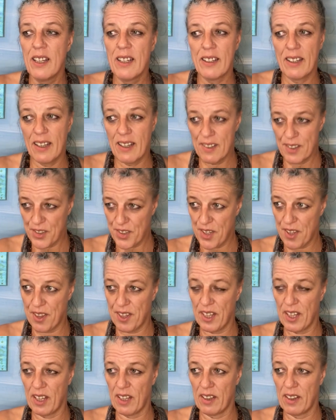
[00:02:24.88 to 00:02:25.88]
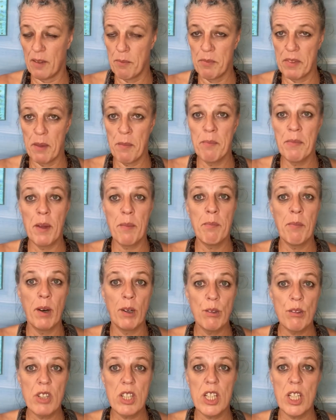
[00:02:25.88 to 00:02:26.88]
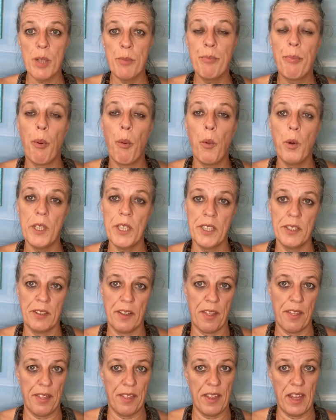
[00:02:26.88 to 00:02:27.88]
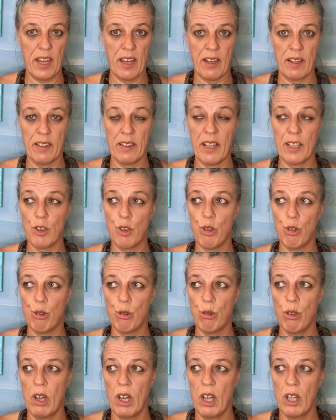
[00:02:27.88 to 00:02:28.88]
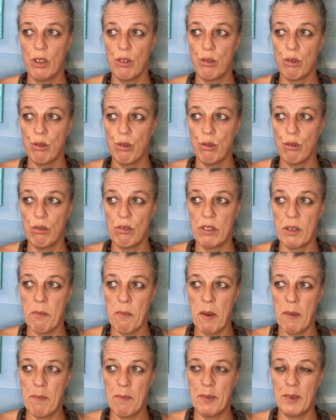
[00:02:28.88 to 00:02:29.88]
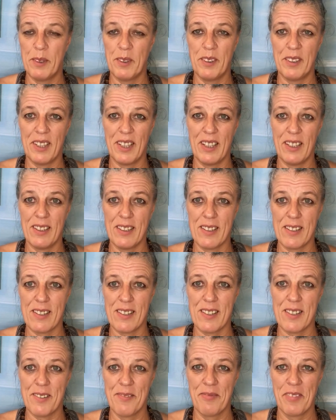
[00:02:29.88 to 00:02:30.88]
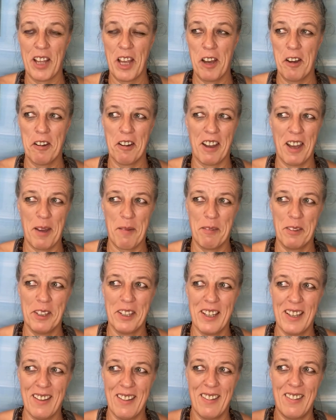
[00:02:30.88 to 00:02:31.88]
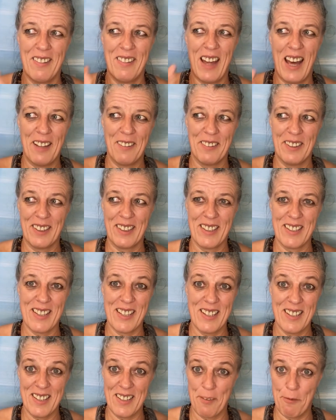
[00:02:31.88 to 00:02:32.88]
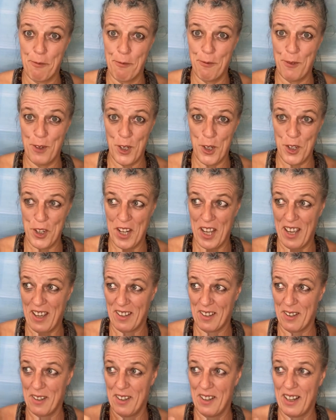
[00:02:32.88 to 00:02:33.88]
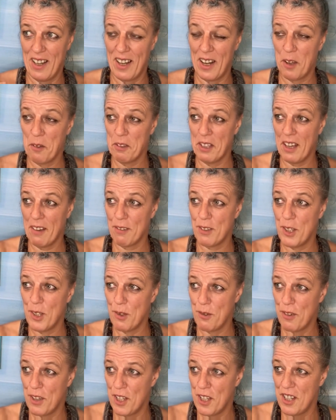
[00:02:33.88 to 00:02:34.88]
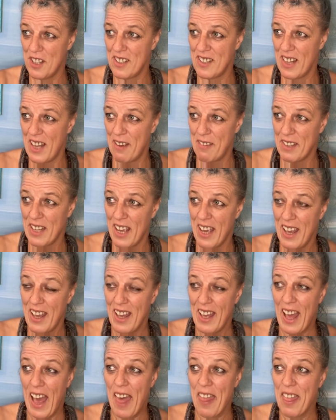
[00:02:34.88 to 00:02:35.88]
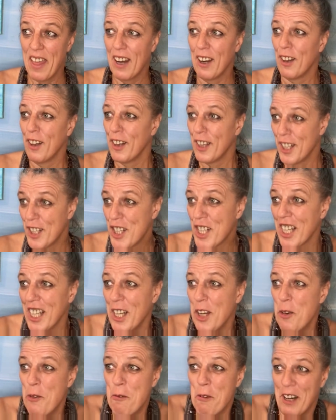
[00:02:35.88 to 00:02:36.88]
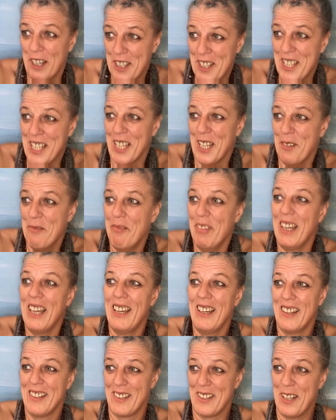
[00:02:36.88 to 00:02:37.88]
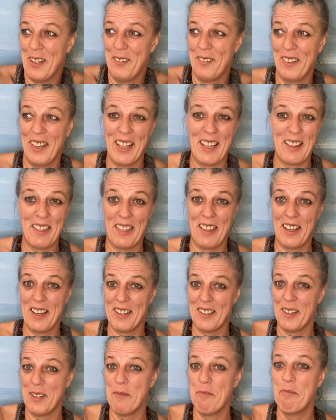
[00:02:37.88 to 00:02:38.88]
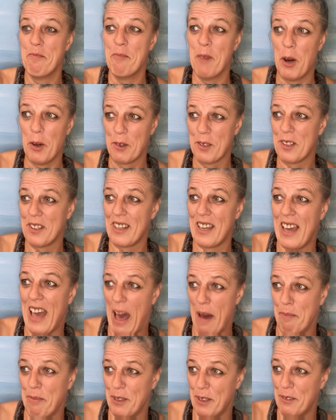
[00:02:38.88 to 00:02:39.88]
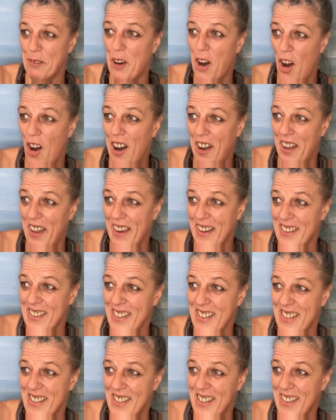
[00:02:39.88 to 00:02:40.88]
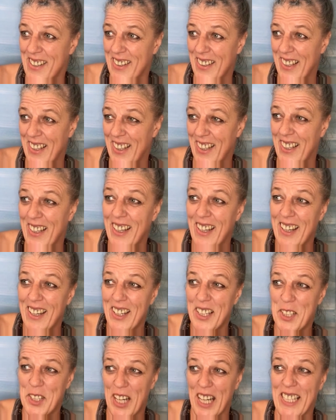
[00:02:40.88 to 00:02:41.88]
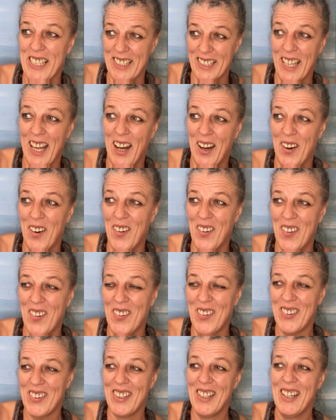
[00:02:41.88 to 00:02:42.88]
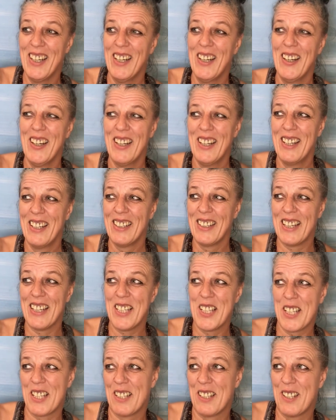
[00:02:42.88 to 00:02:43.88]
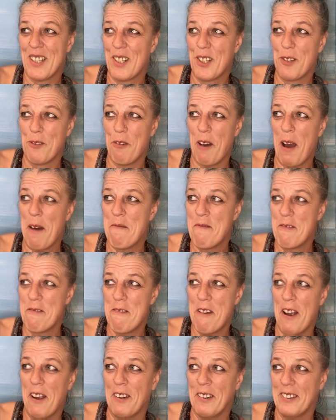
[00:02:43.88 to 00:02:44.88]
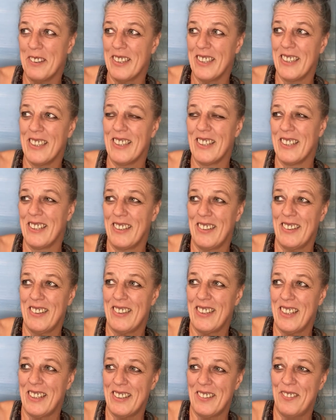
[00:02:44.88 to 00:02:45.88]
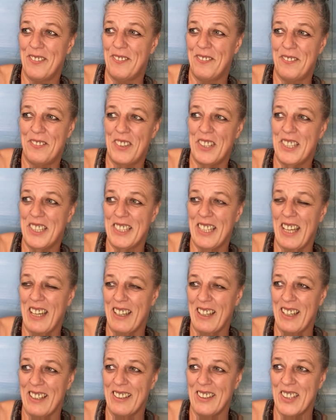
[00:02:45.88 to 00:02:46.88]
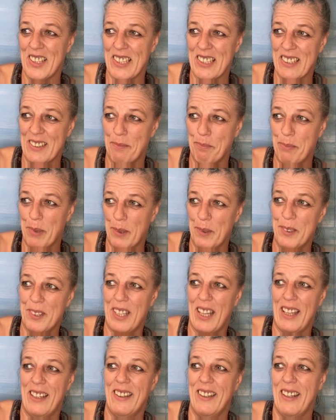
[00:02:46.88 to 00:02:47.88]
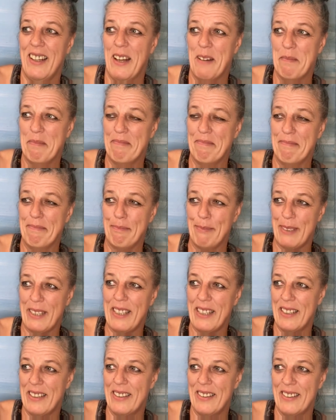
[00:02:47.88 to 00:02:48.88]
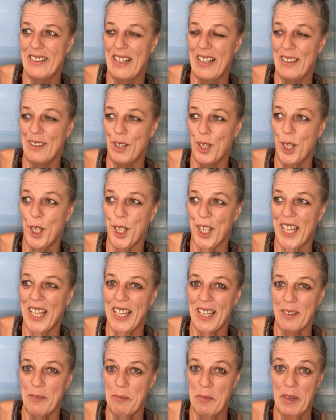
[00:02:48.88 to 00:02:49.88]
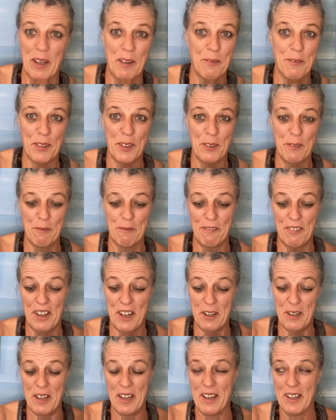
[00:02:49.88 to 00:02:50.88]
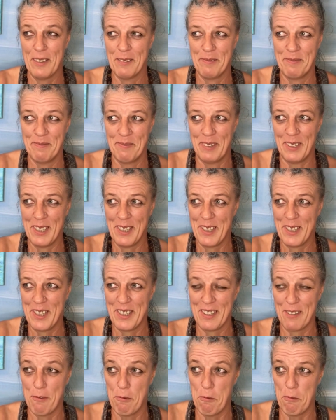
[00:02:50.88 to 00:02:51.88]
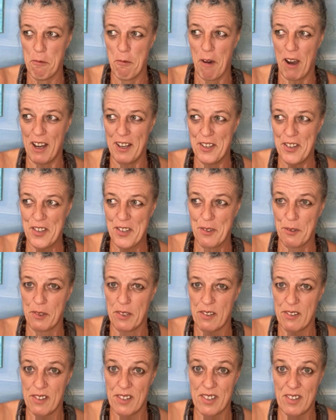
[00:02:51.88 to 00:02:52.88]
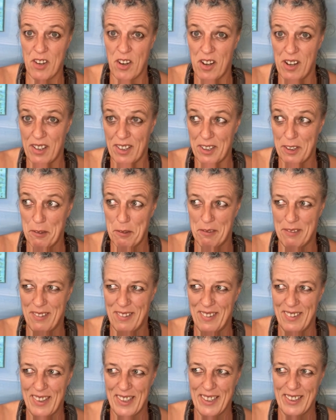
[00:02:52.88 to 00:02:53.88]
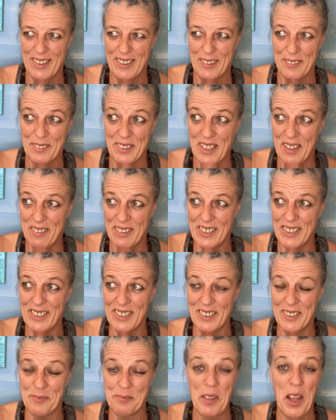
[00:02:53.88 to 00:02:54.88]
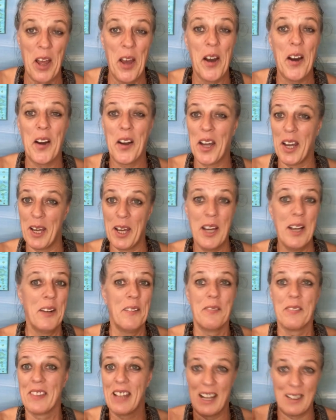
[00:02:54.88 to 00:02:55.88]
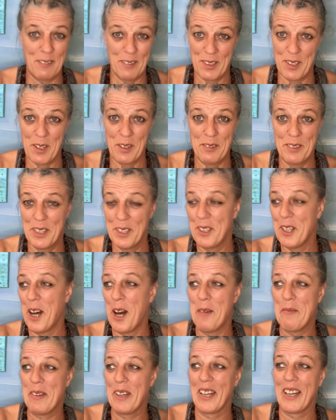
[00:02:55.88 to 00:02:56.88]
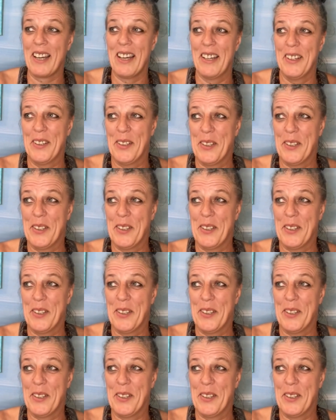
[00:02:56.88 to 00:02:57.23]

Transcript: Here's the thing, the most important thing that to remember is, okay, I'm looking that way because there's a fish tank and I only have 2 fishies left, and they're literally watching me as if like they are the most captive audience right now. They just swam around in their fish tank and just both ended up here and looking at me. I feel very much watched or stalked or whatever it is. Okay, that was off the topic.